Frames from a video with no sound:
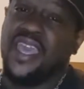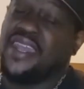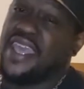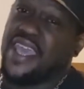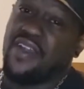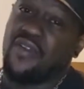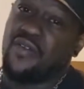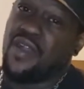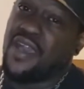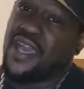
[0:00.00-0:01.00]

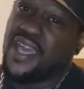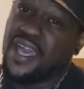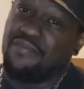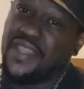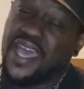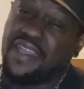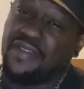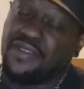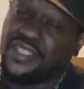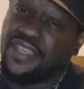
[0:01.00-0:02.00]
Now, I'm
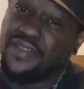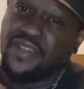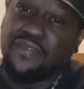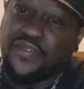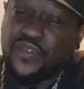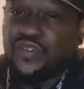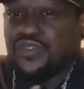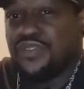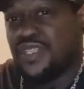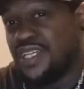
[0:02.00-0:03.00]
not giving a
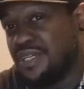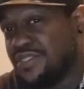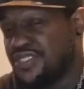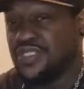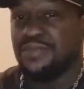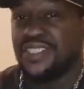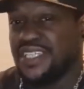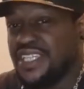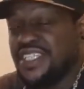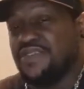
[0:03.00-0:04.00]
full
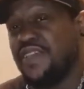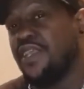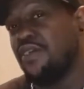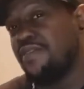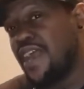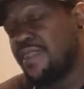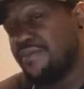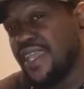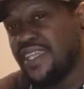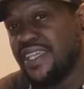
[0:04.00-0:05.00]
description in this video of how to
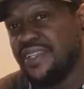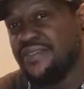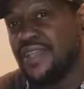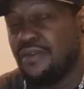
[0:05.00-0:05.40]
make it.